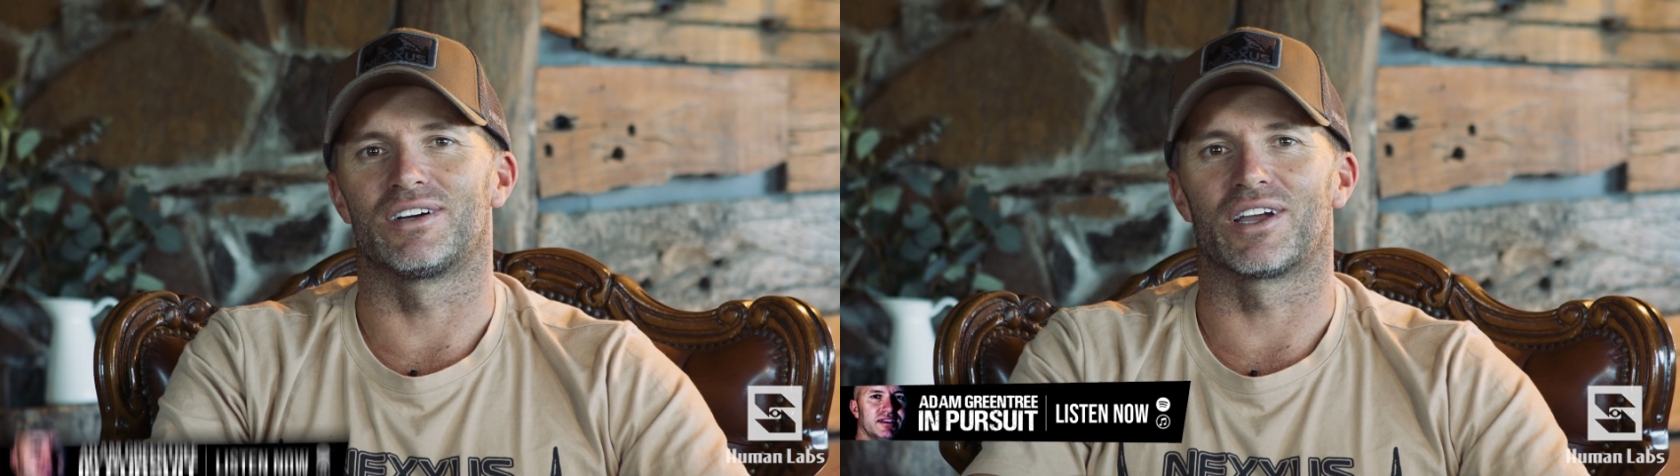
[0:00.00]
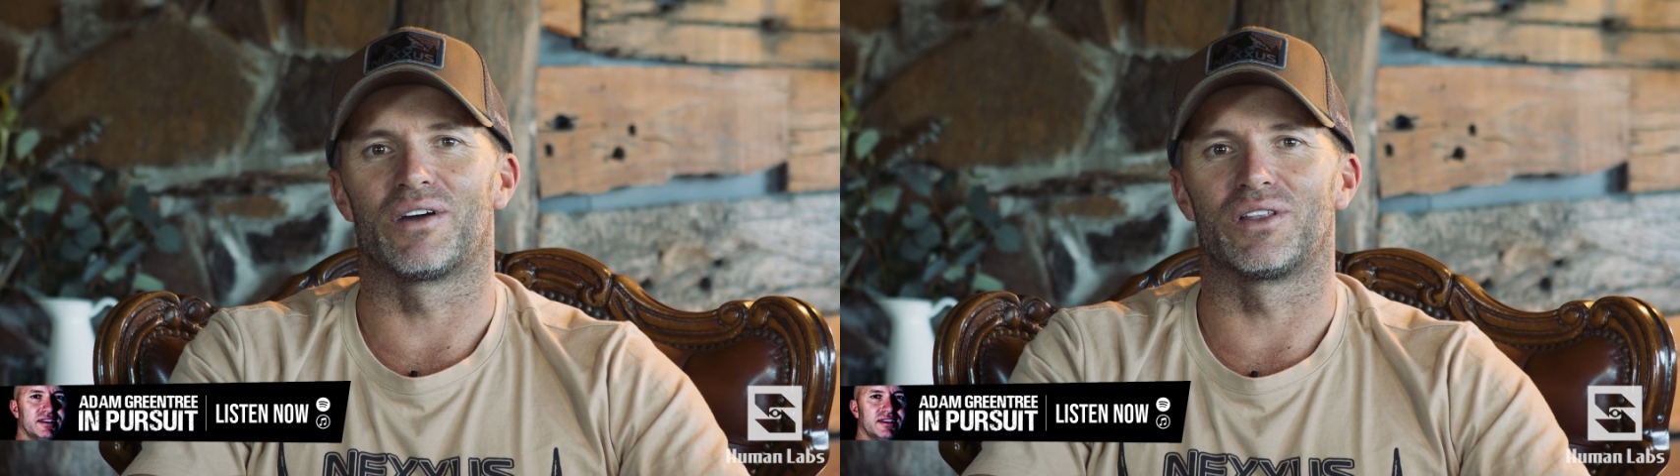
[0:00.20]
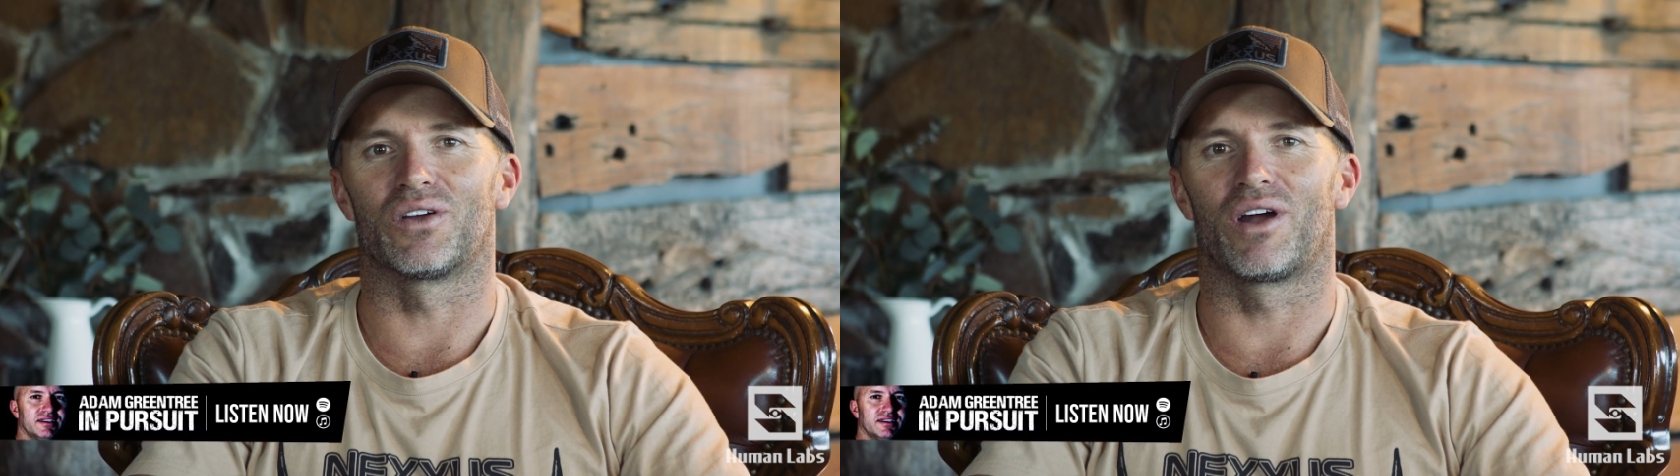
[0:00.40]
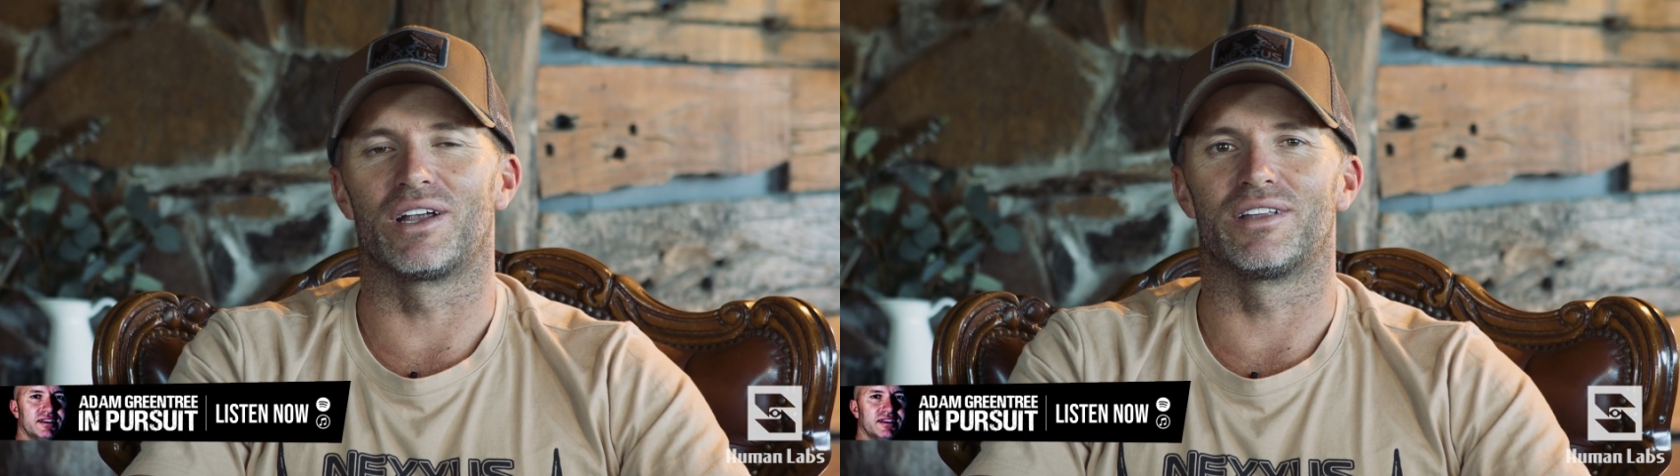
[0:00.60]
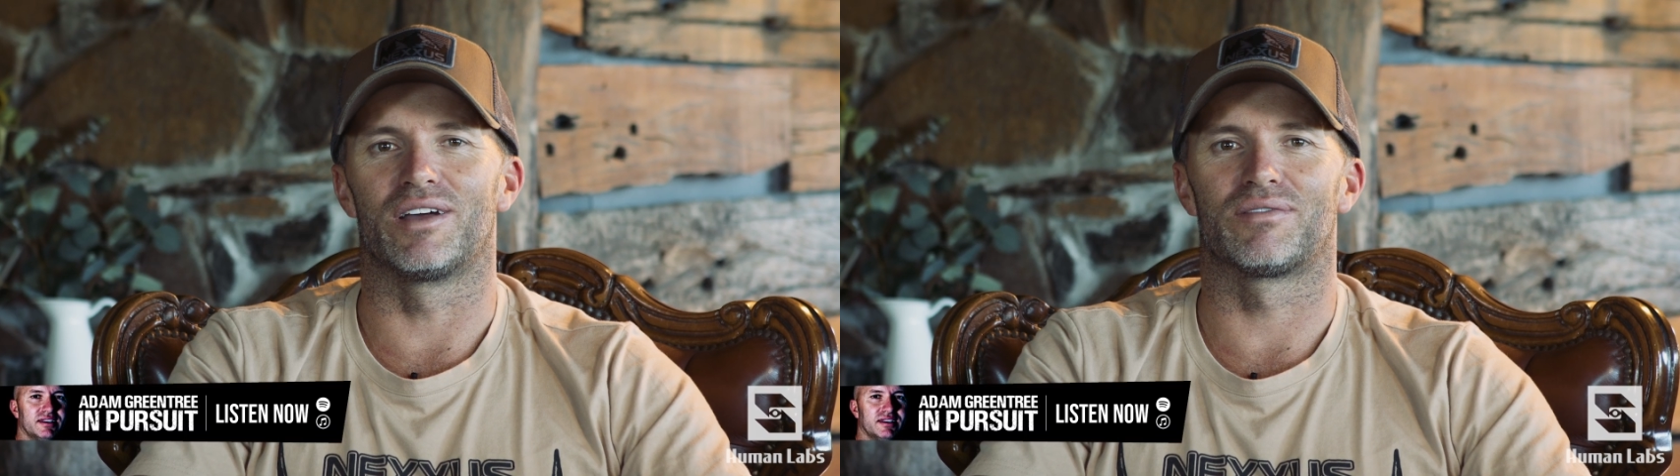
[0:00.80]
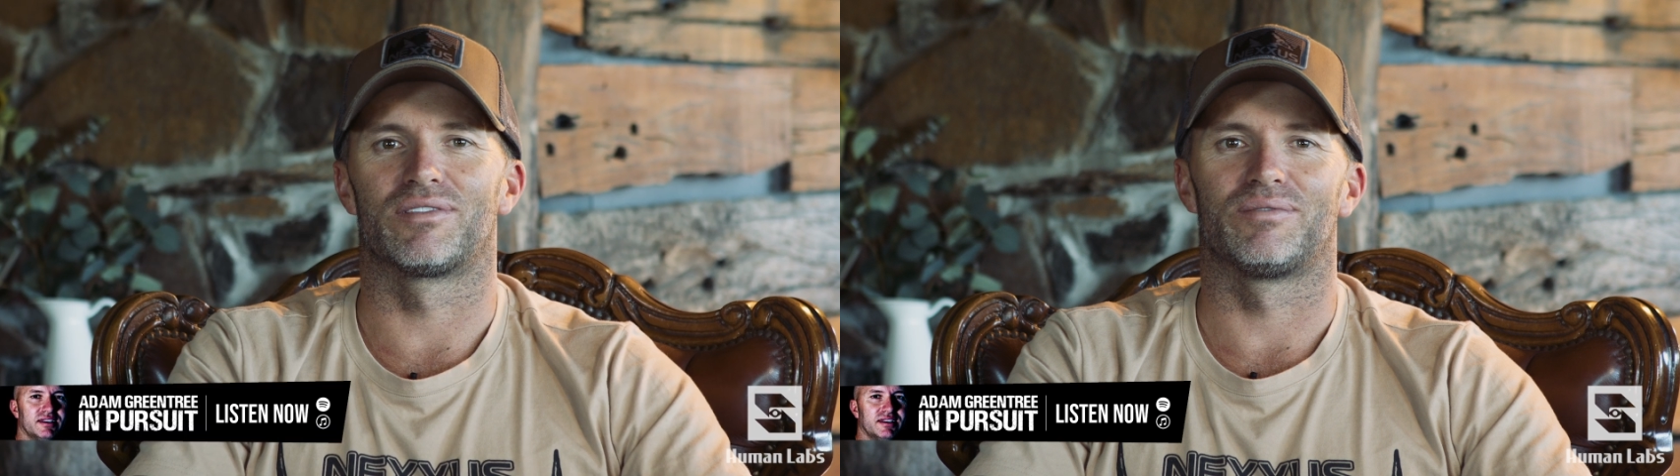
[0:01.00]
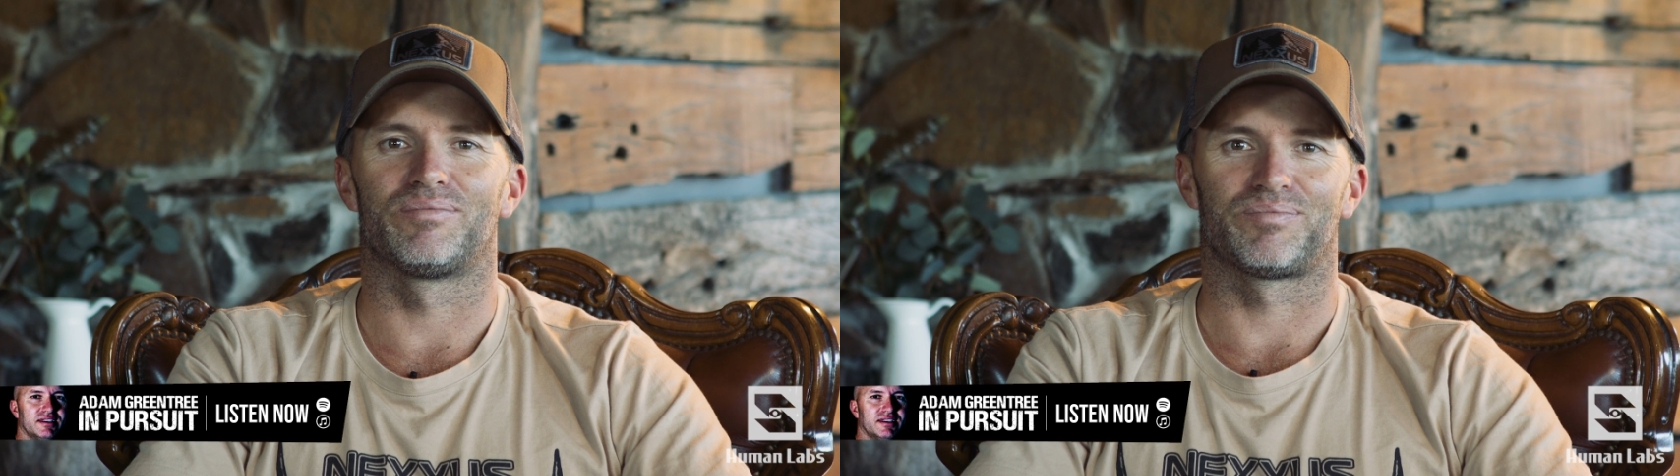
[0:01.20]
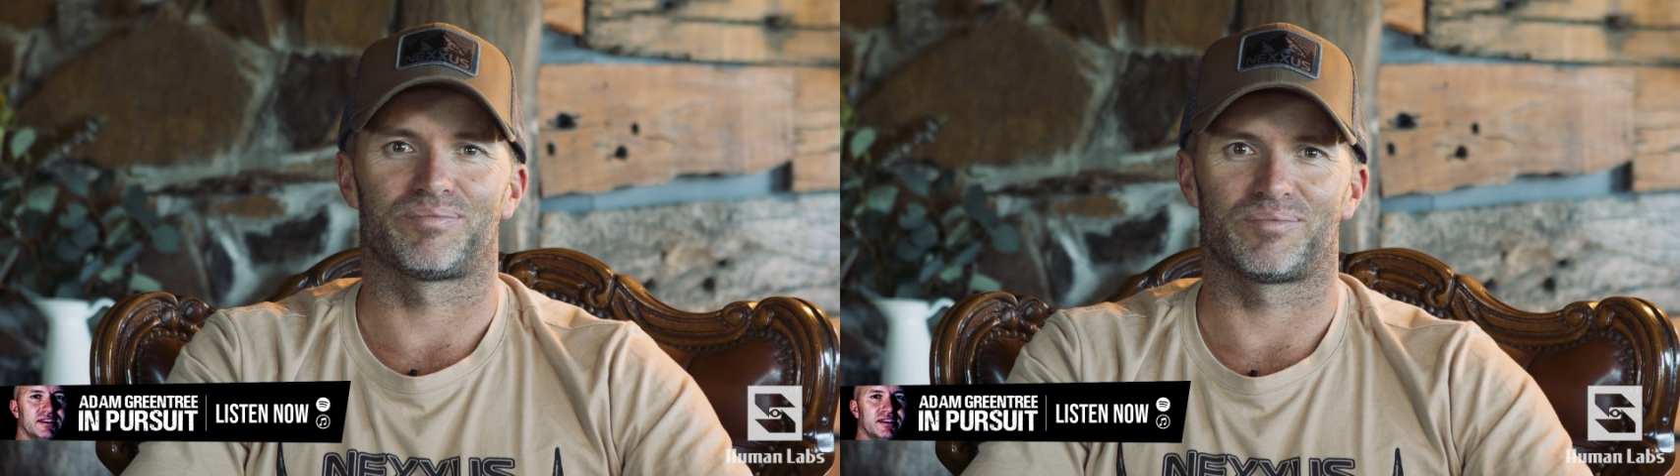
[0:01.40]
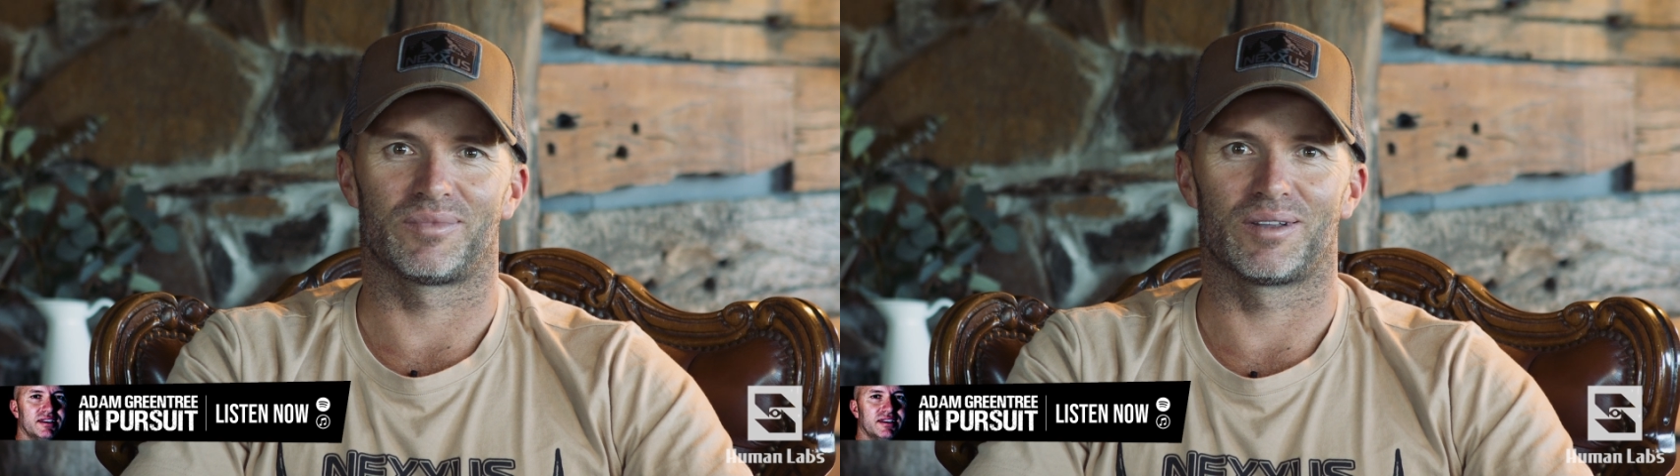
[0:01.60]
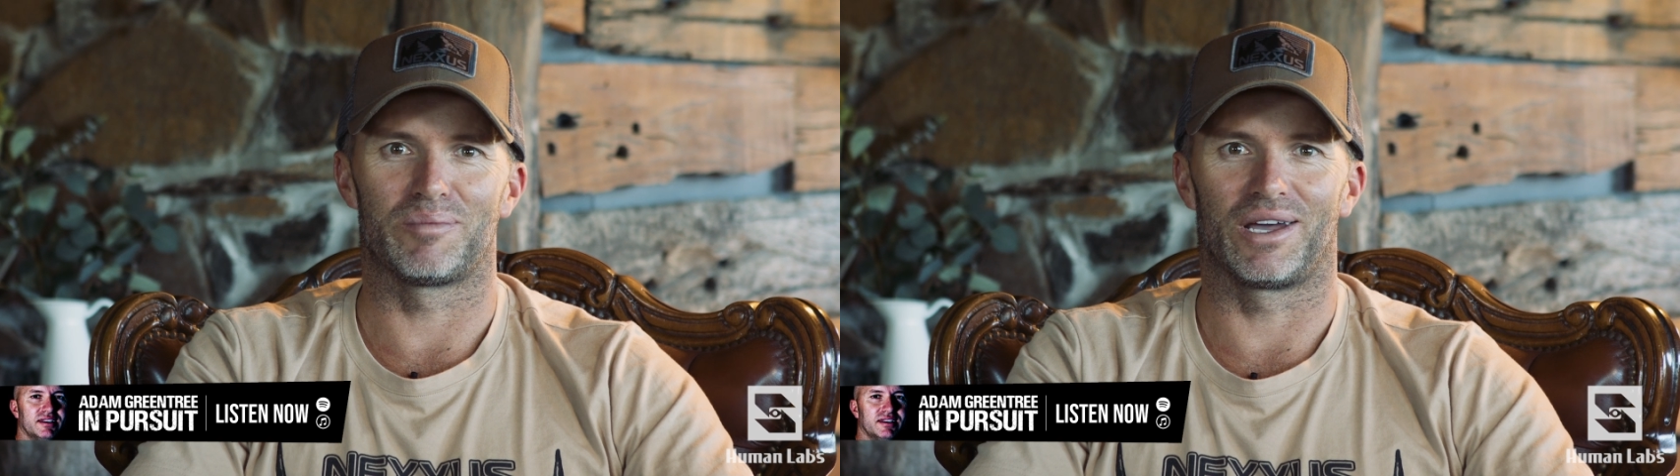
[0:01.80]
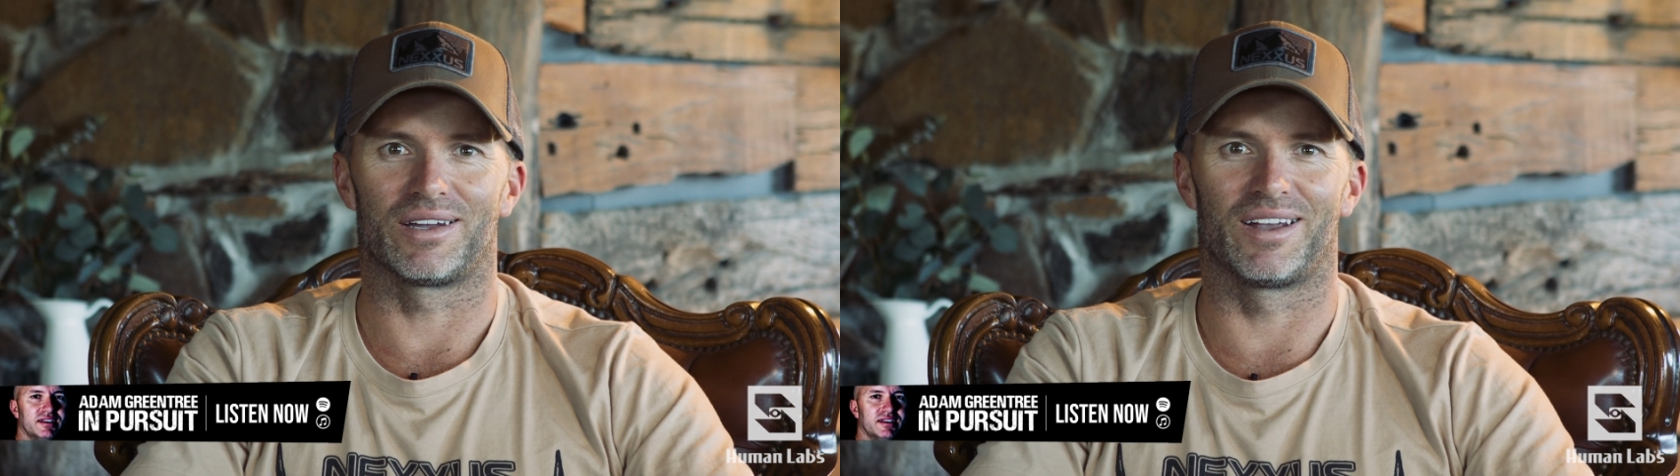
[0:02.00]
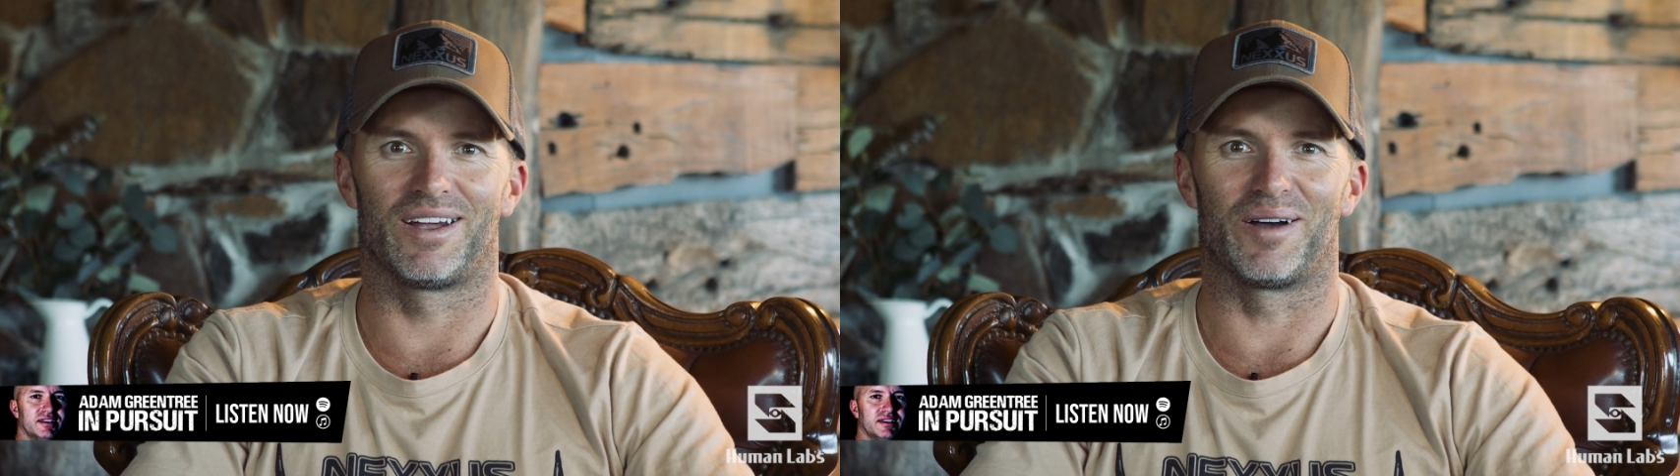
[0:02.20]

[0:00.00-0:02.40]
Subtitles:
I go into great depth about